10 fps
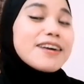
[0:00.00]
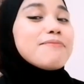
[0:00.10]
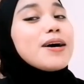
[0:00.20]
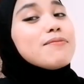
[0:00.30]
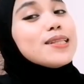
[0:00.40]

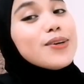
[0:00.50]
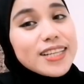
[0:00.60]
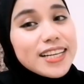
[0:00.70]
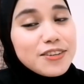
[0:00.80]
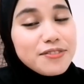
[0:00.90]
am
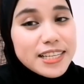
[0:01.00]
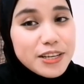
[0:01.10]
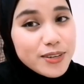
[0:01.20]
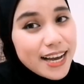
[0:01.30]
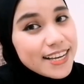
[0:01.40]
uploading new
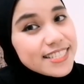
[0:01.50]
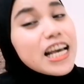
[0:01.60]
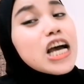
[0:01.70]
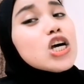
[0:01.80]
video guys.